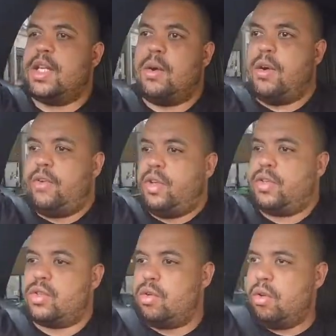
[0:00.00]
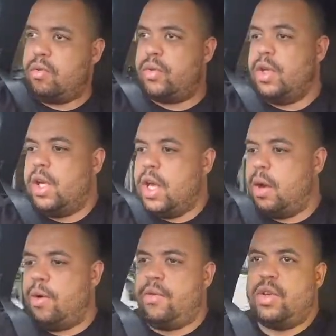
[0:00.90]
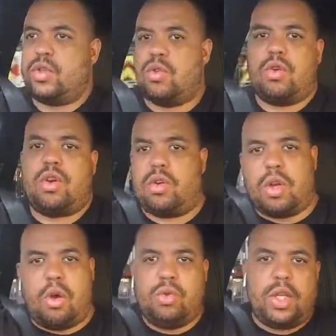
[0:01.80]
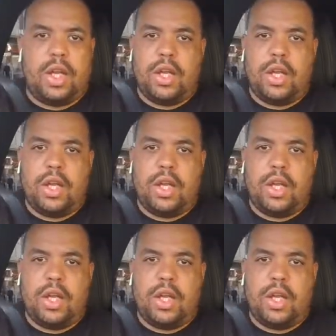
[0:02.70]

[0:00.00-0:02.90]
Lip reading: However you're sort of holding